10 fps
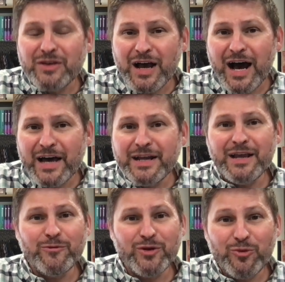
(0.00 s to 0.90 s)
God
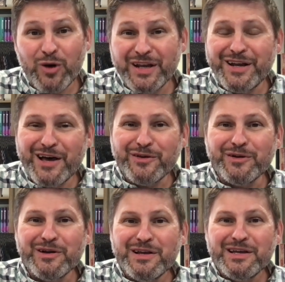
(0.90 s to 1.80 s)
and with one
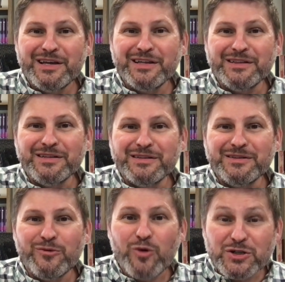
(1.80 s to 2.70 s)
another in
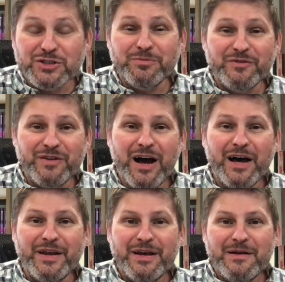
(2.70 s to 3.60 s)
the worship of
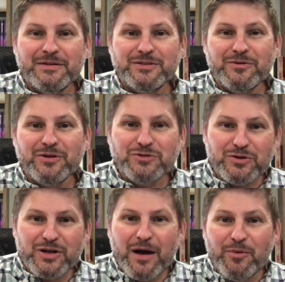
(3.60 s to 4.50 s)
God. So those
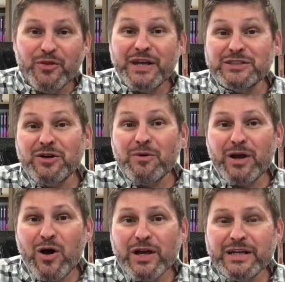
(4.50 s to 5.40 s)
are a couple things
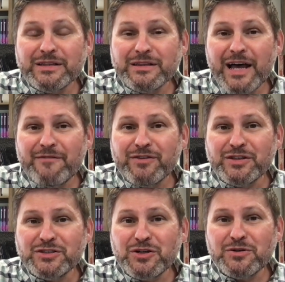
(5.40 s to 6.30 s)
going on in the life of
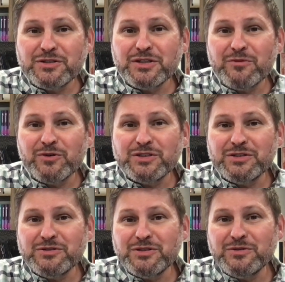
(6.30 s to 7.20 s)
the church. I want
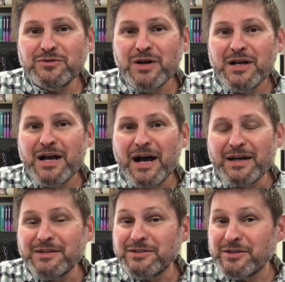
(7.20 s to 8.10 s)
you to
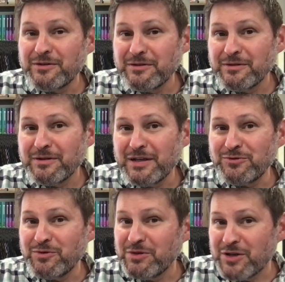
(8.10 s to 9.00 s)
consider, as
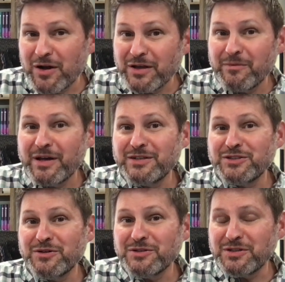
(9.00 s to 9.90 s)
we've been talking about in
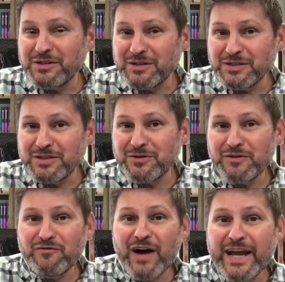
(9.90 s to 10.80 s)
church, consider
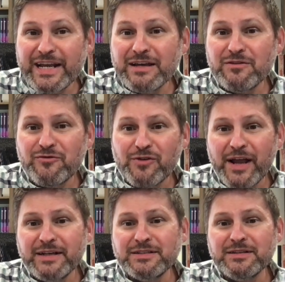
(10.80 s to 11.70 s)
inviting a
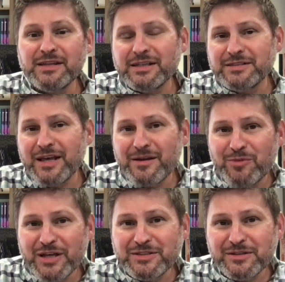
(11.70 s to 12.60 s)
friend to things like
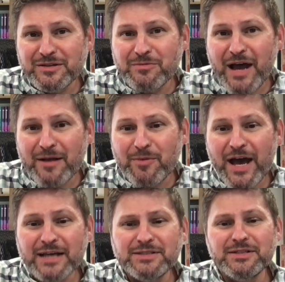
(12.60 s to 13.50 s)
Blessing of the
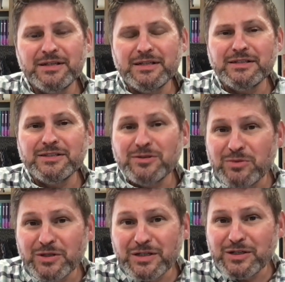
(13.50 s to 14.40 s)
Backpacks and
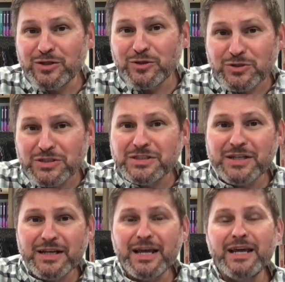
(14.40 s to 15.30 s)
Disability Inclusion
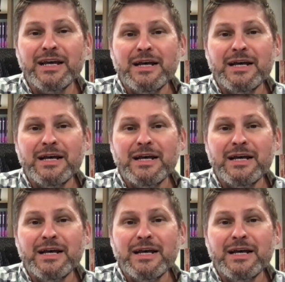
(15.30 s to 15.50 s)
Sunday,